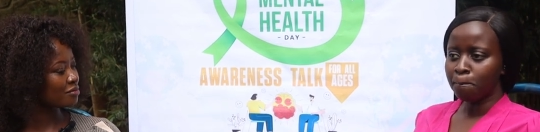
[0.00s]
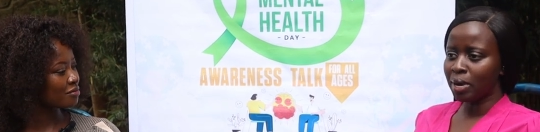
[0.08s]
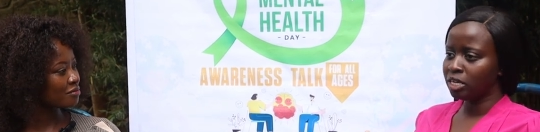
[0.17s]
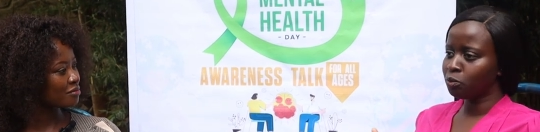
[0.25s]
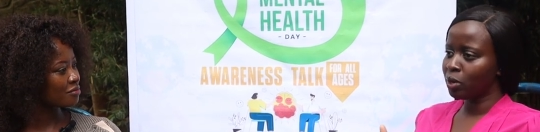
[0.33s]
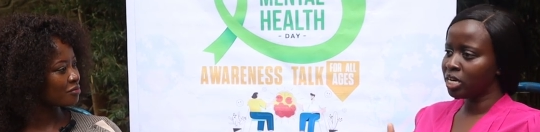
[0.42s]

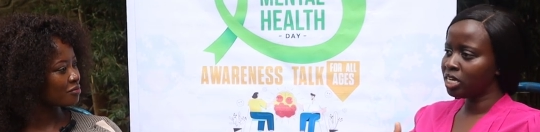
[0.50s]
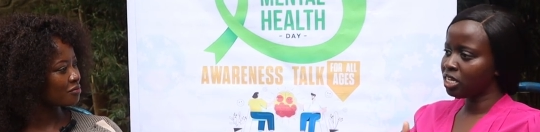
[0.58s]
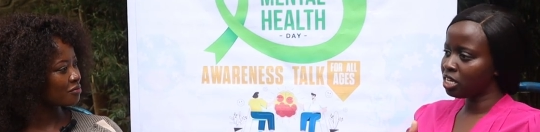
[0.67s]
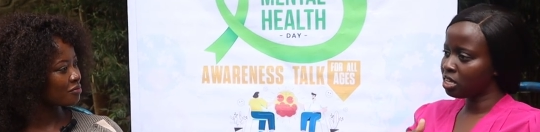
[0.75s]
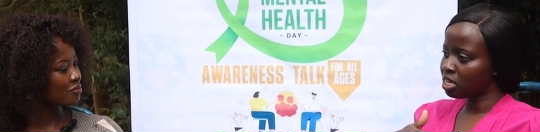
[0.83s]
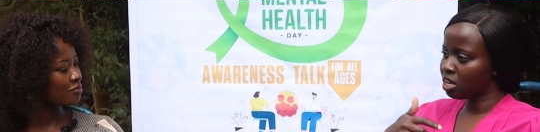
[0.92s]
Speaker 1: but when it
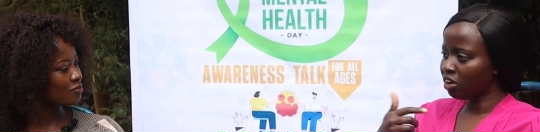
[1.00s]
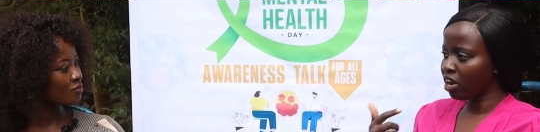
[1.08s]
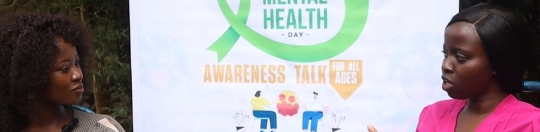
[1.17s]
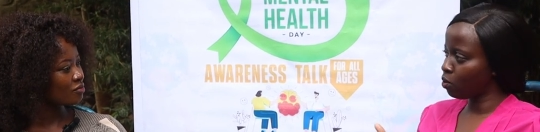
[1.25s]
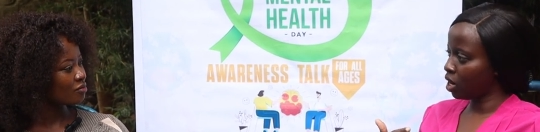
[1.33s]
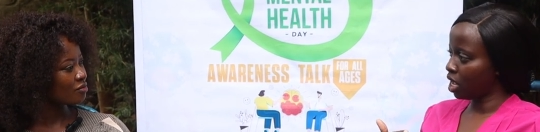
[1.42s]
is
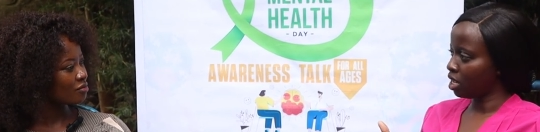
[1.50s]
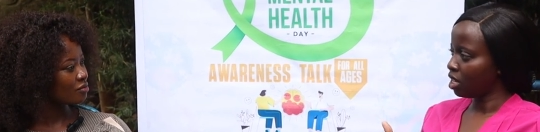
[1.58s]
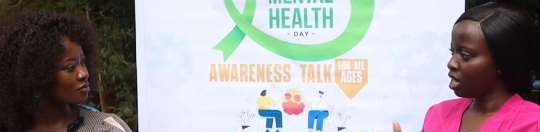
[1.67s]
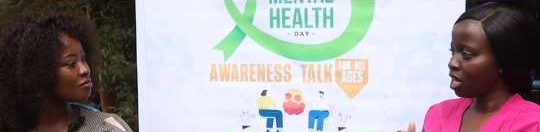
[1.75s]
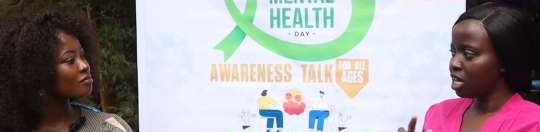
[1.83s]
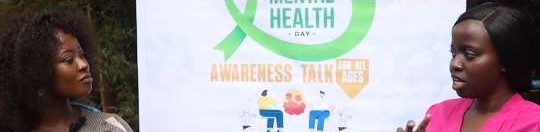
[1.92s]
regular
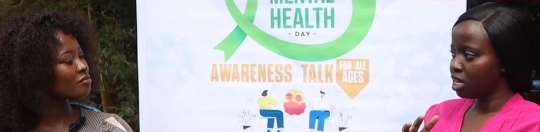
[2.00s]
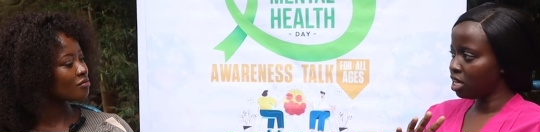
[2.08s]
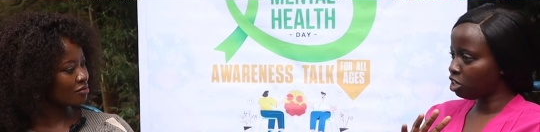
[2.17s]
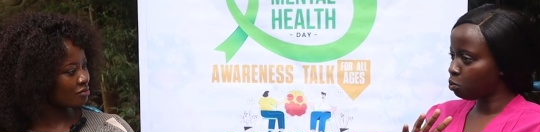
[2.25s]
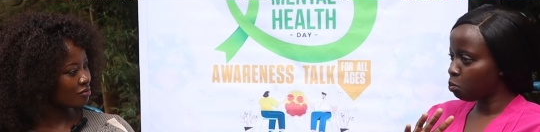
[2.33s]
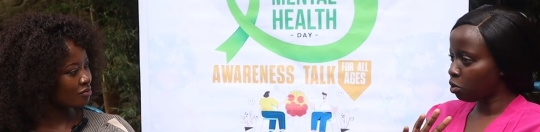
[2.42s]
mm.
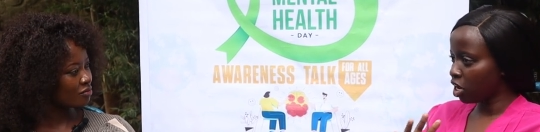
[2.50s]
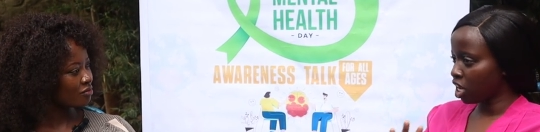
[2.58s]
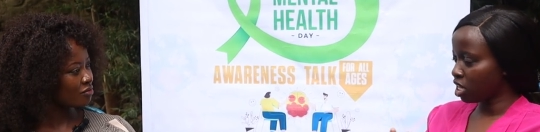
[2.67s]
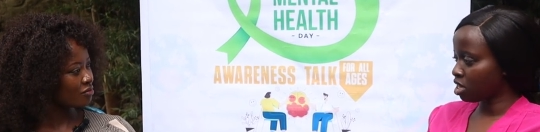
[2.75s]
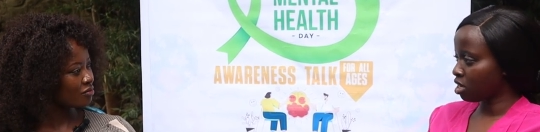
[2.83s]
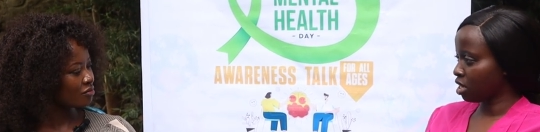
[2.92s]
it
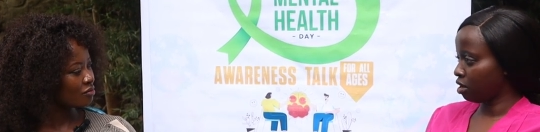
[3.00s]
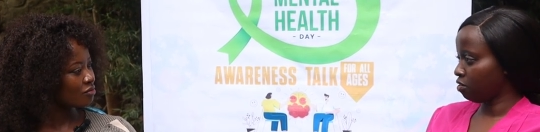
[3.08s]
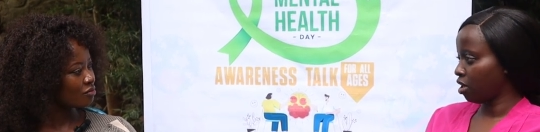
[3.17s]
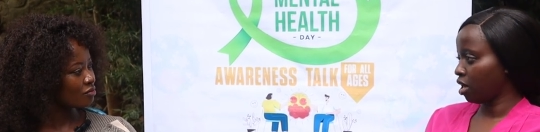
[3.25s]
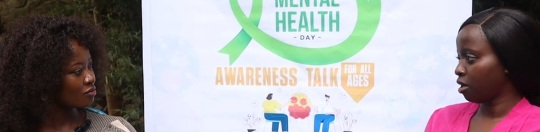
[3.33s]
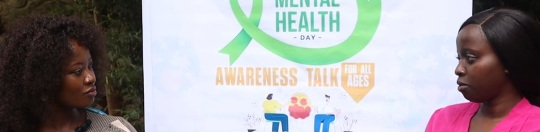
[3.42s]
breaks
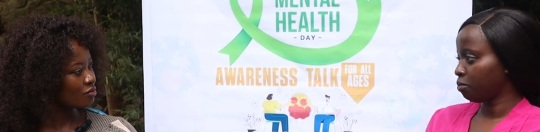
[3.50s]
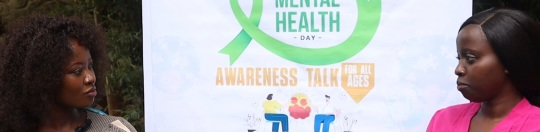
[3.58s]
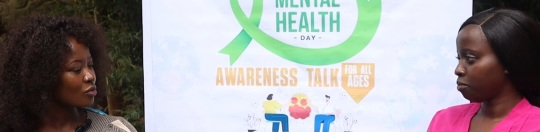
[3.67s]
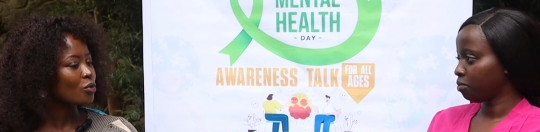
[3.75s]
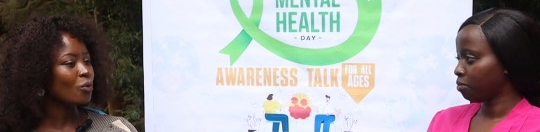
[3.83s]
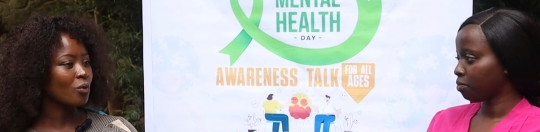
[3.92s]
self-care
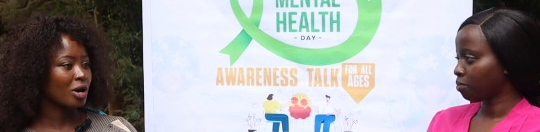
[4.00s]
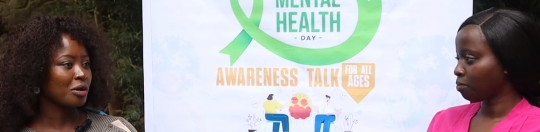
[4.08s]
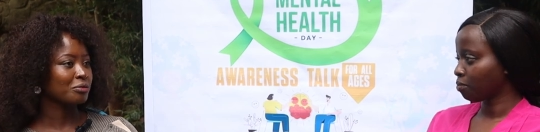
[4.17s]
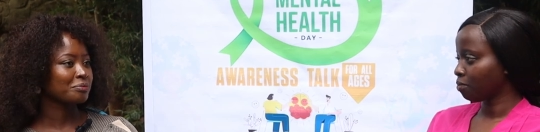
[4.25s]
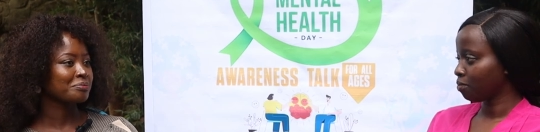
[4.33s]
wow